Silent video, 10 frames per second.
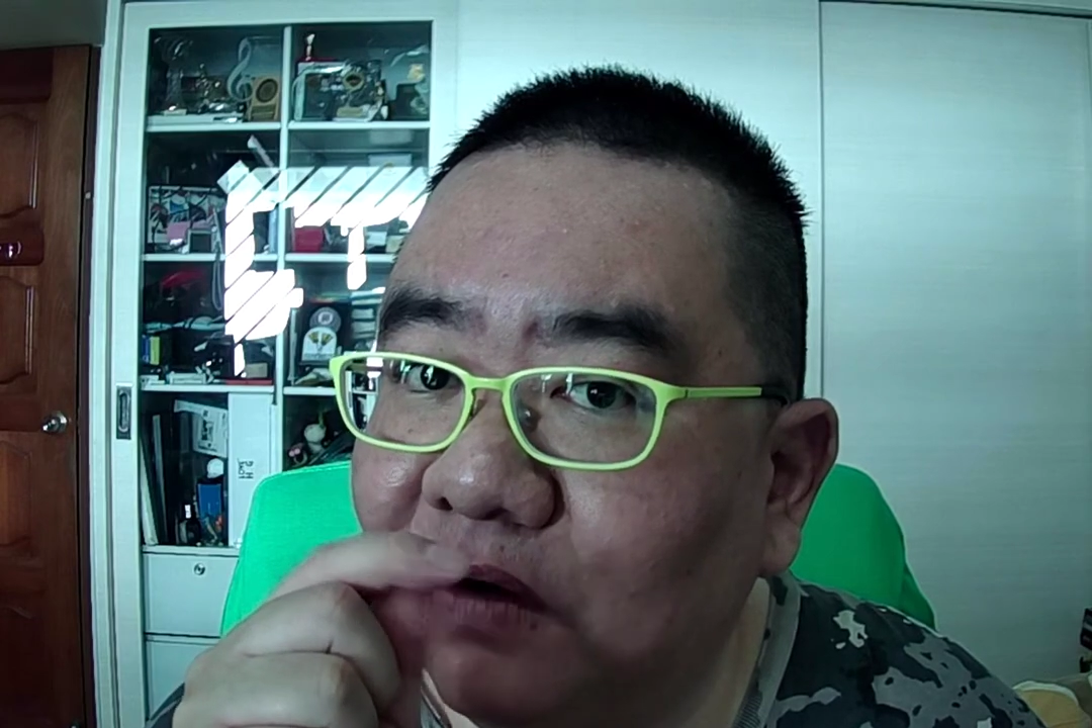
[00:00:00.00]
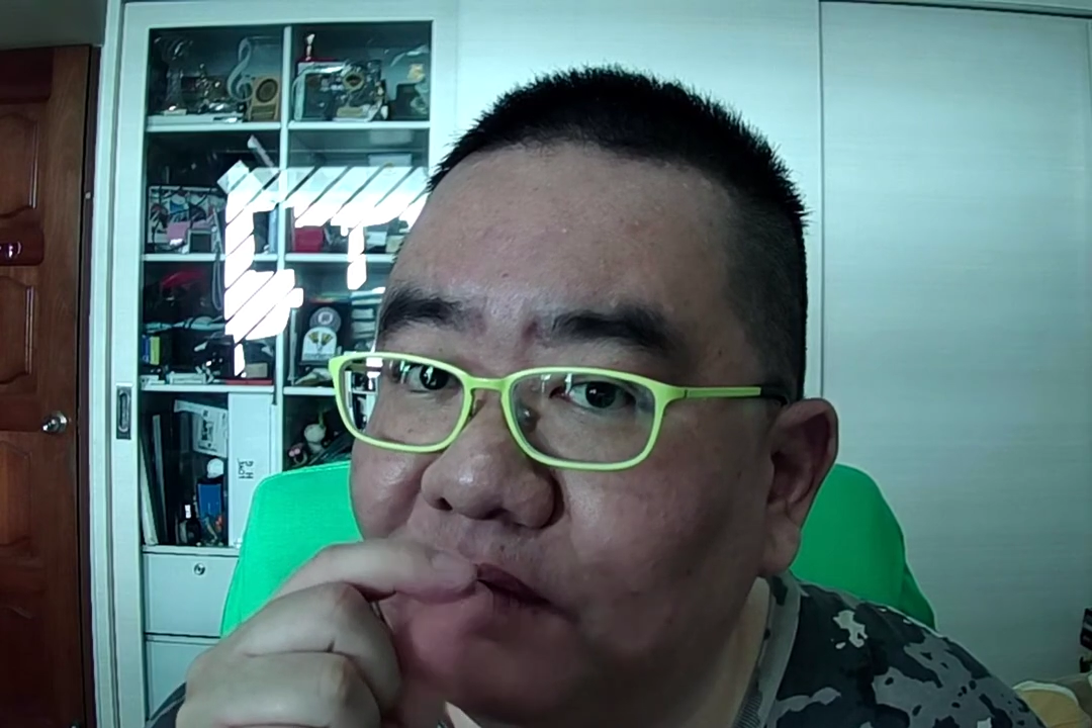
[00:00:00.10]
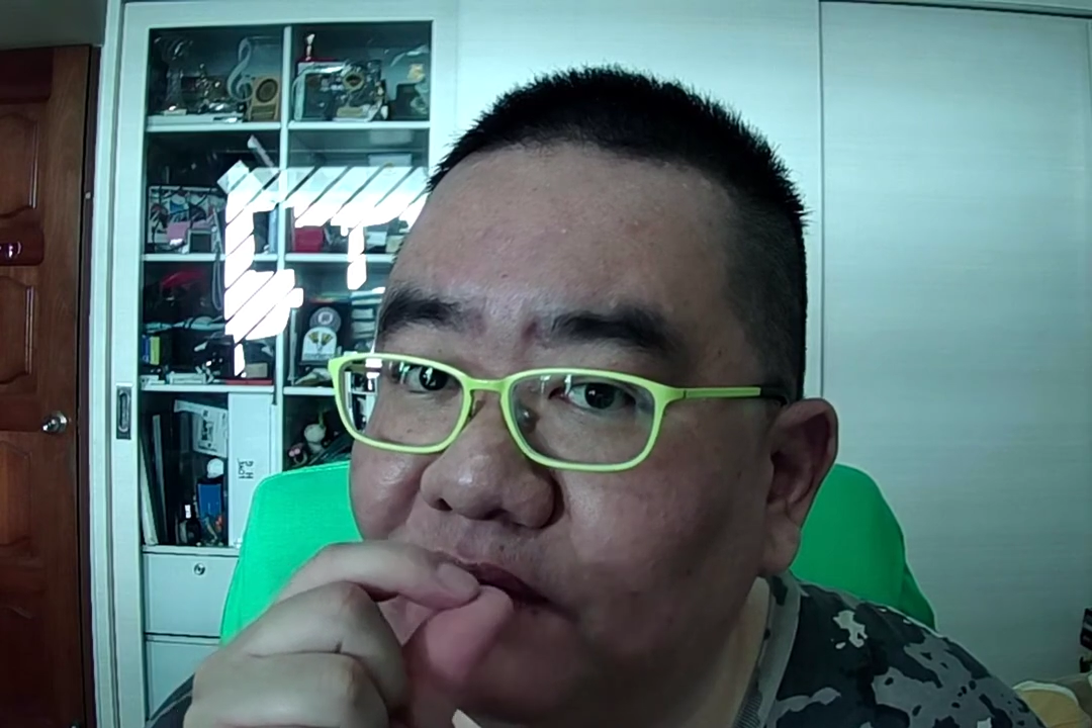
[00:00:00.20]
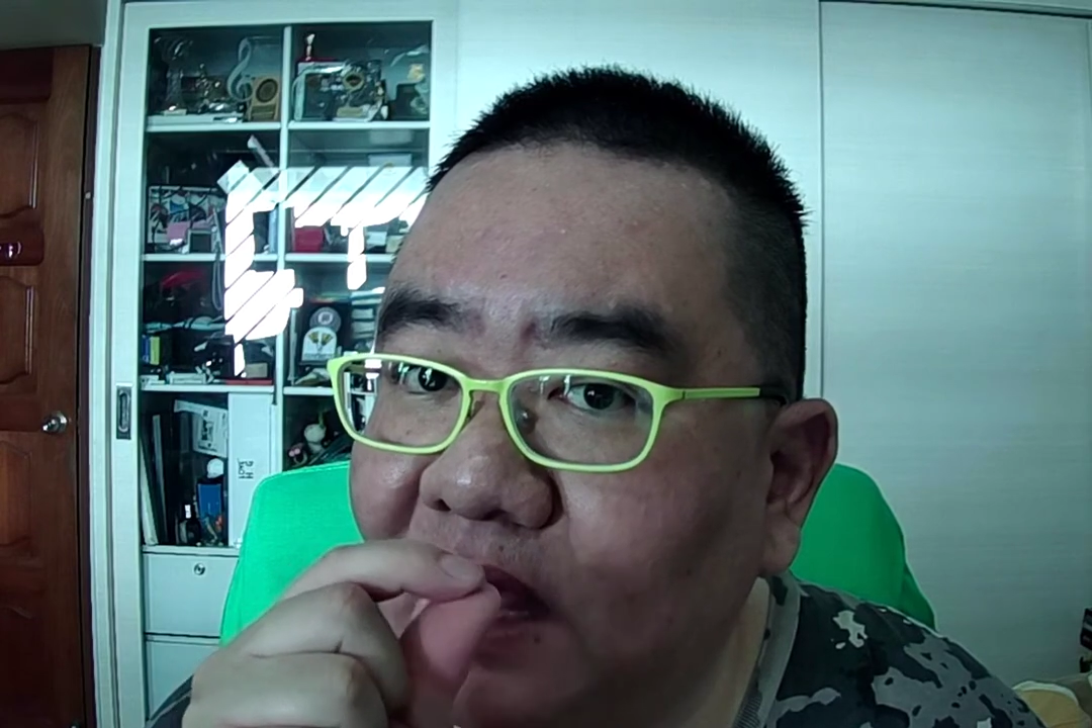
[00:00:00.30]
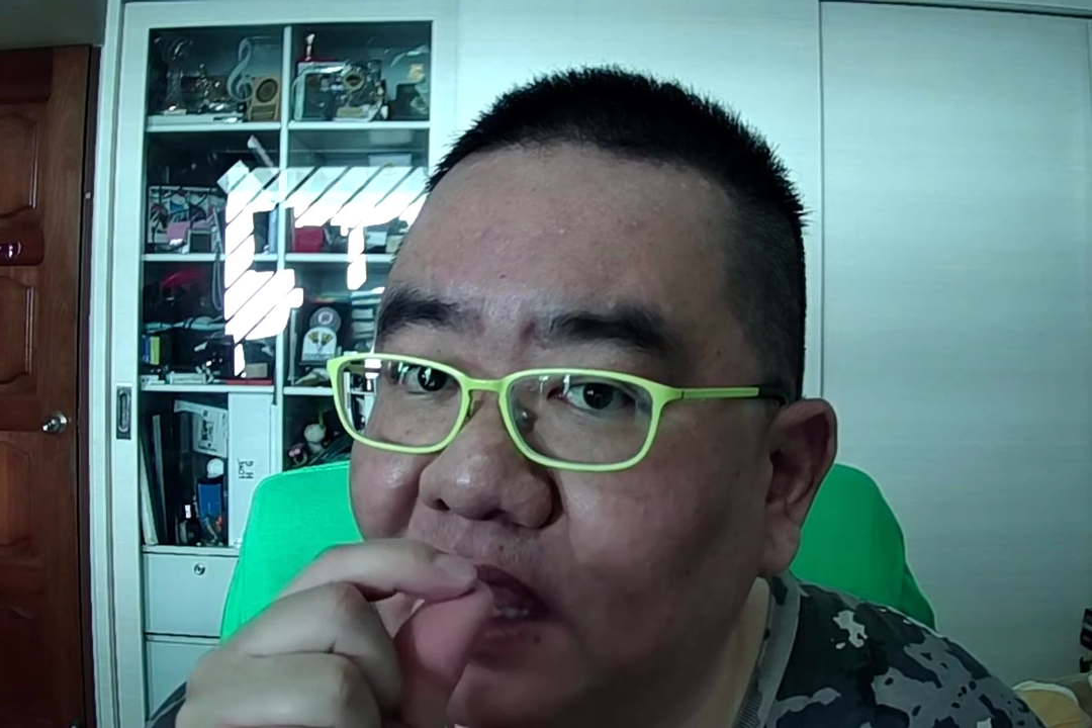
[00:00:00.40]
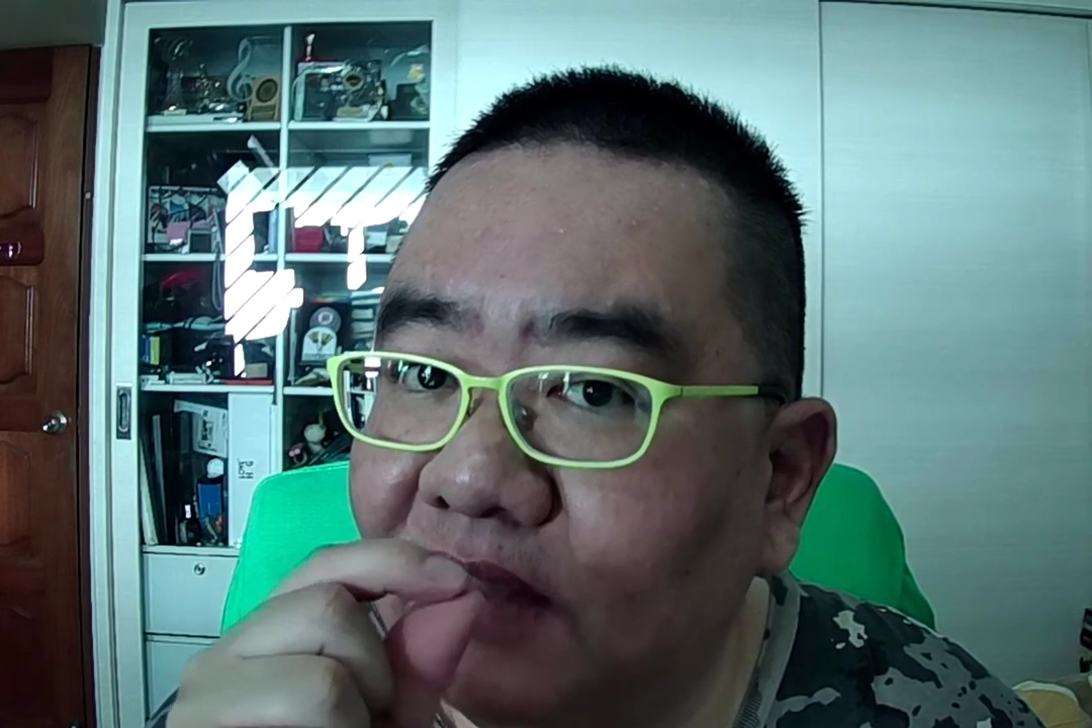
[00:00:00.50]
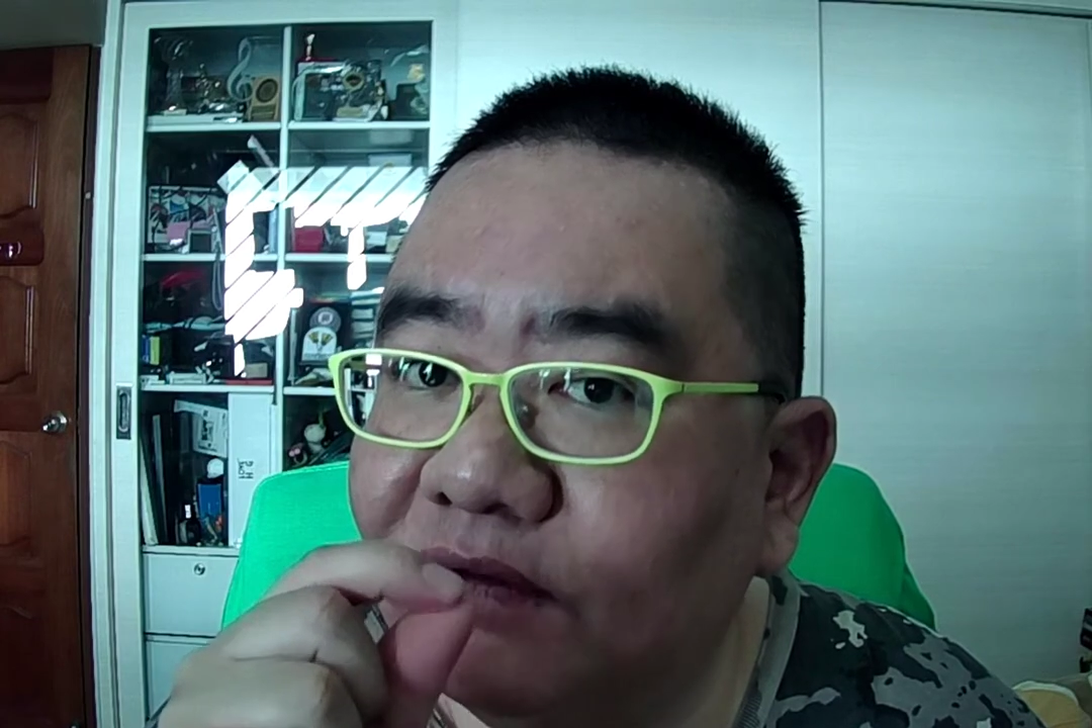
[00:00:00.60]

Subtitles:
5,